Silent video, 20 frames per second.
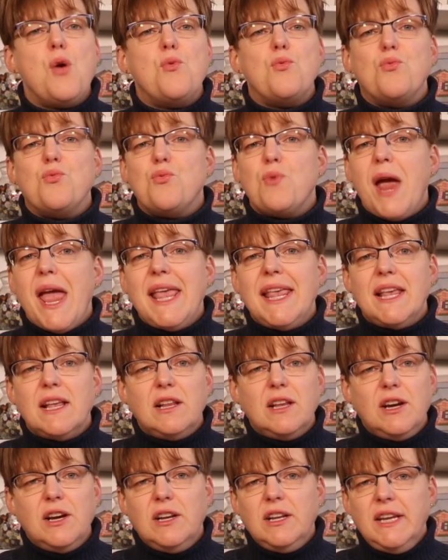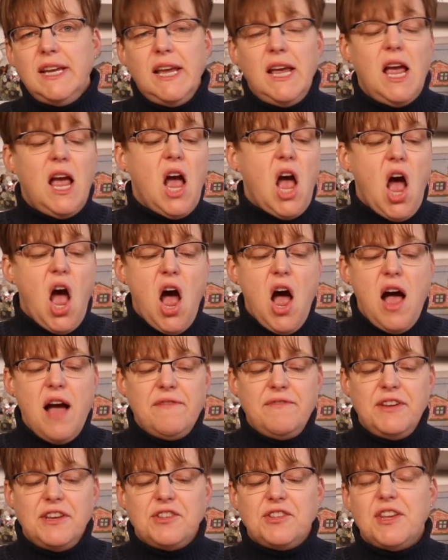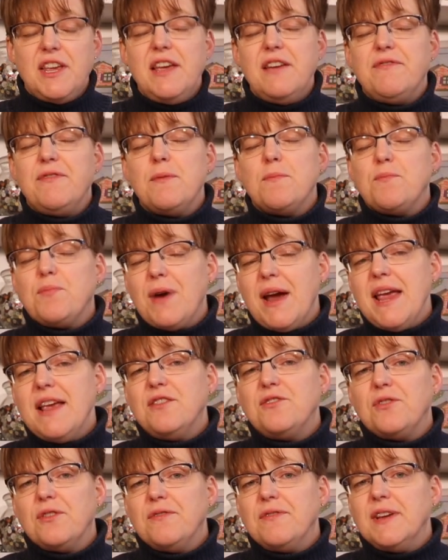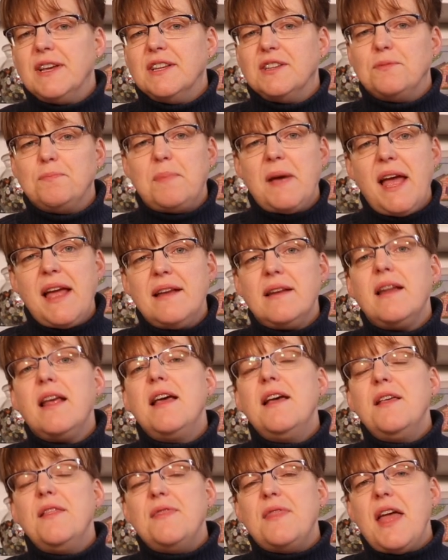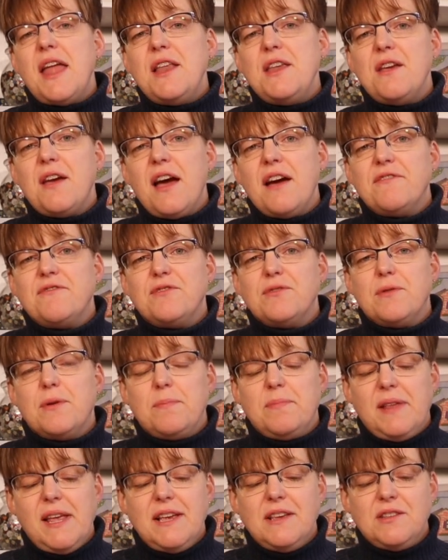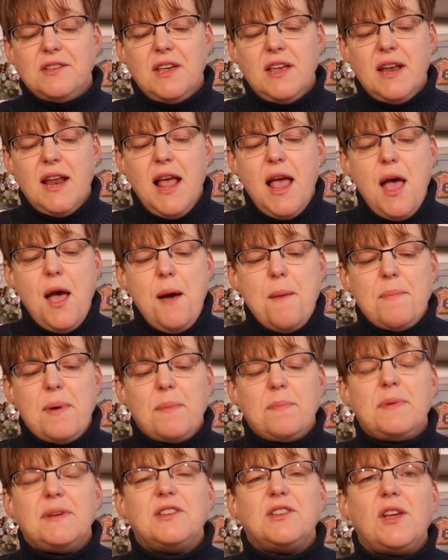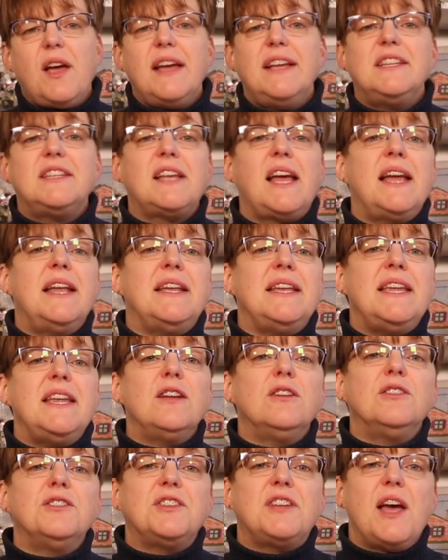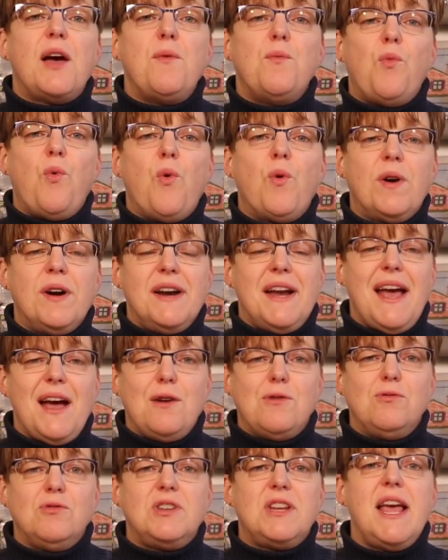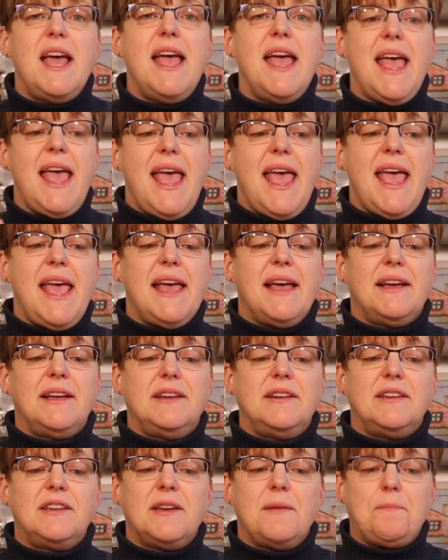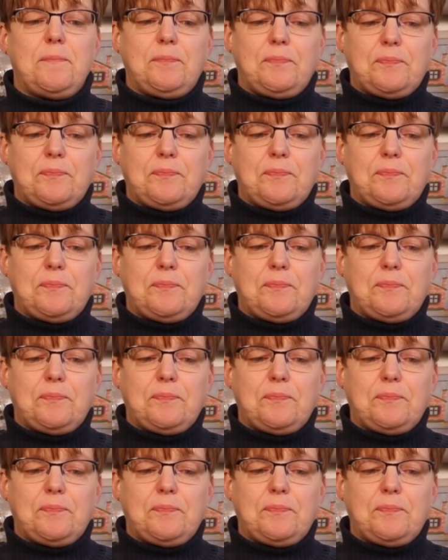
regularly. Obviously, if it breaks or if it gets bent, then you have to replace it. But besides that, needles get worn out and